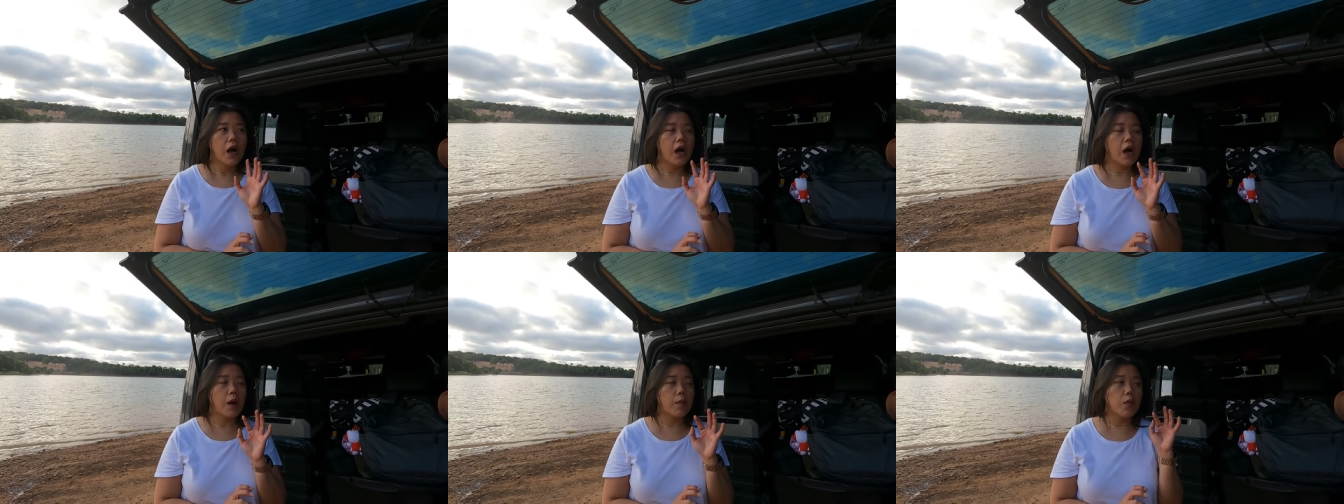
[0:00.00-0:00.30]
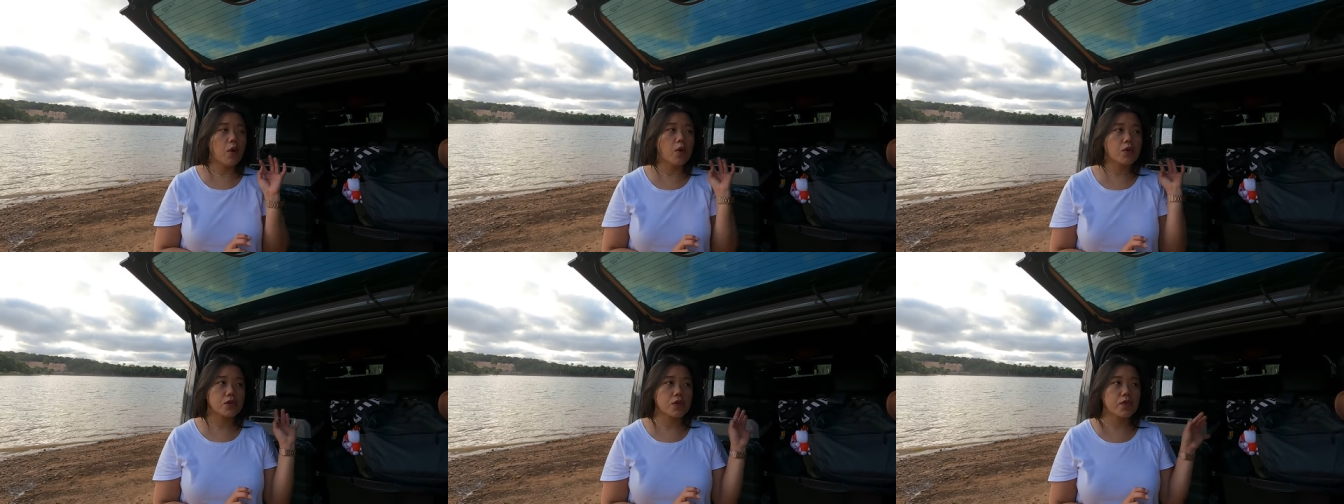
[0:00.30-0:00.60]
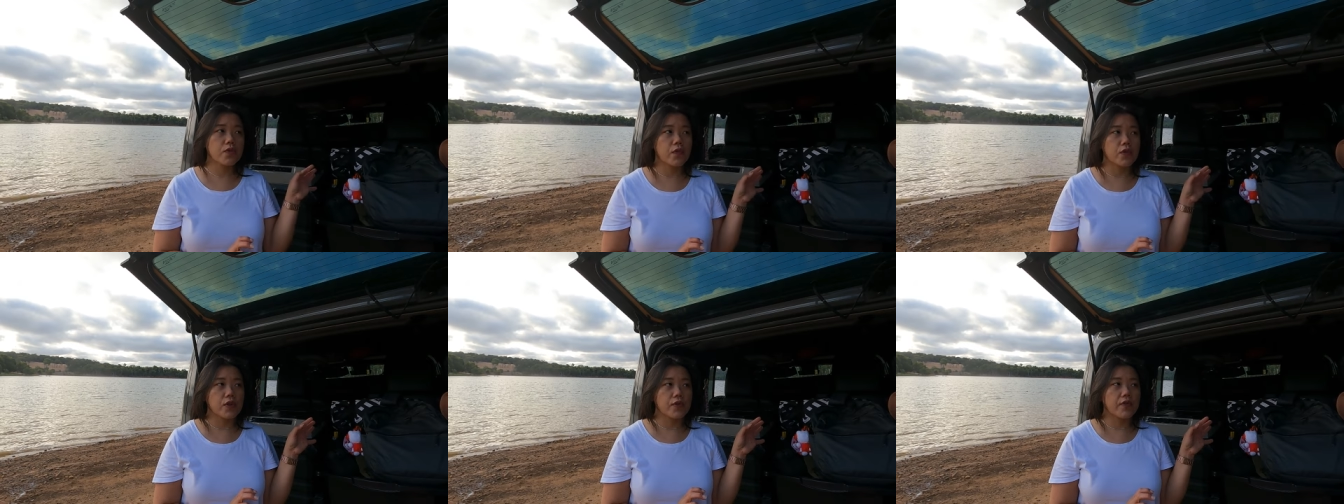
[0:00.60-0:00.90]
um,
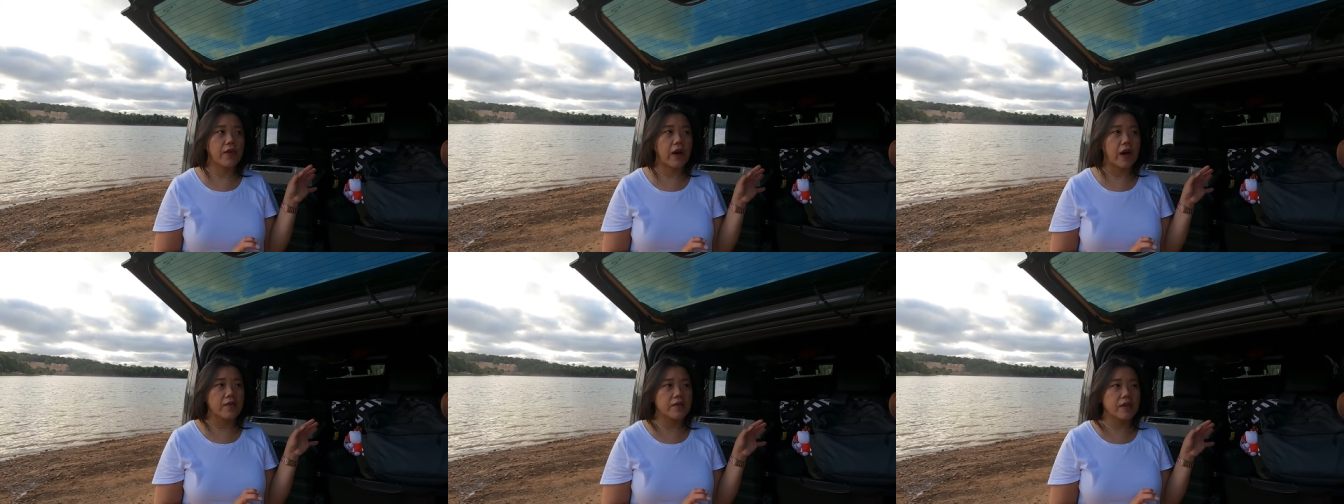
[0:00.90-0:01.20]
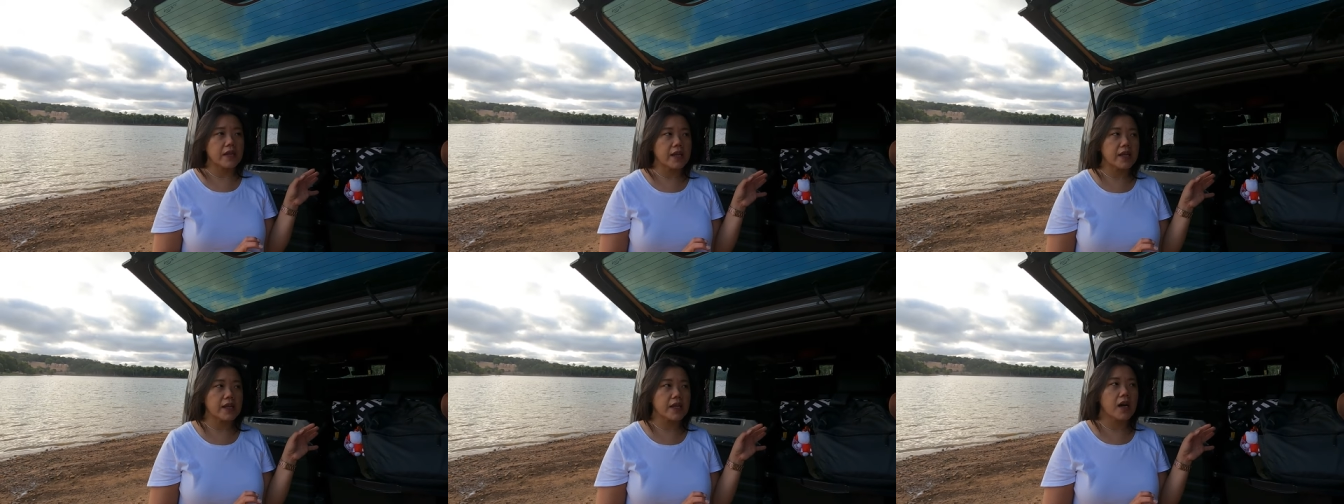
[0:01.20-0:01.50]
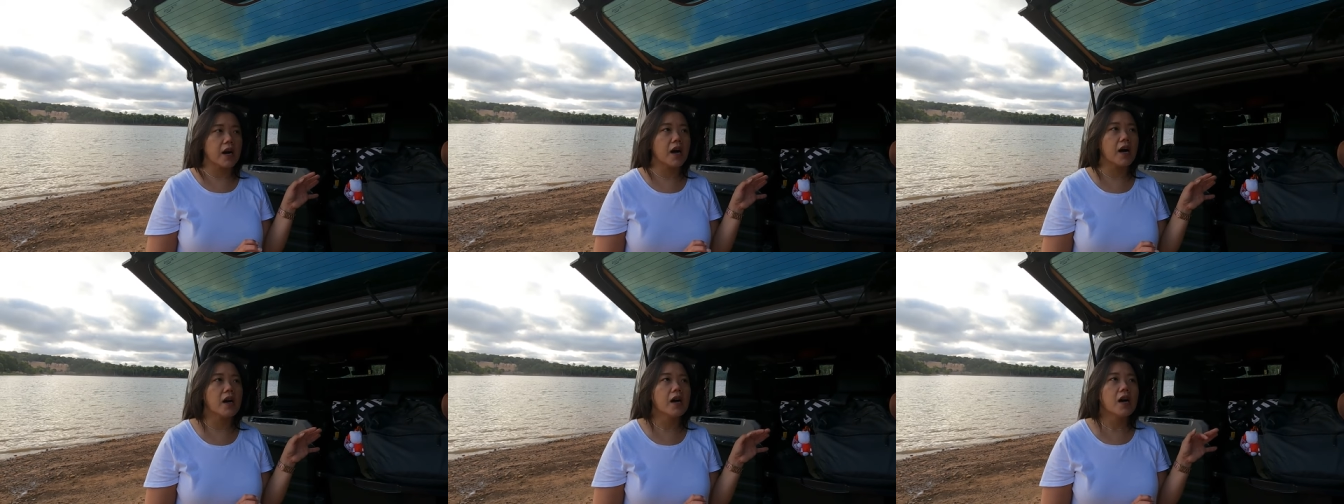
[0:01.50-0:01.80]
also 45
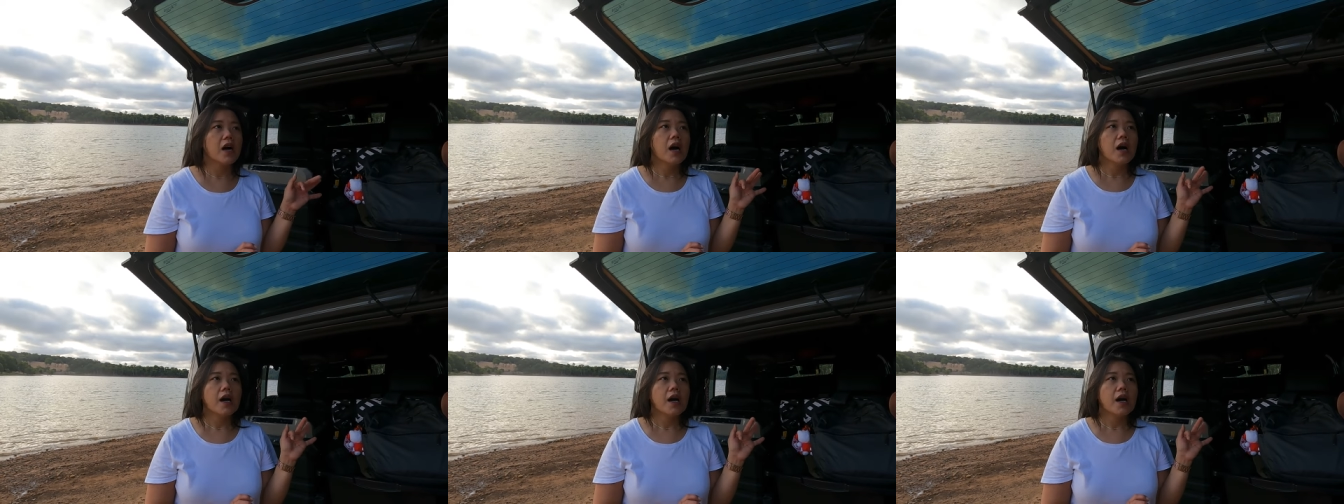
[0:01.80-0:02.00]
liter.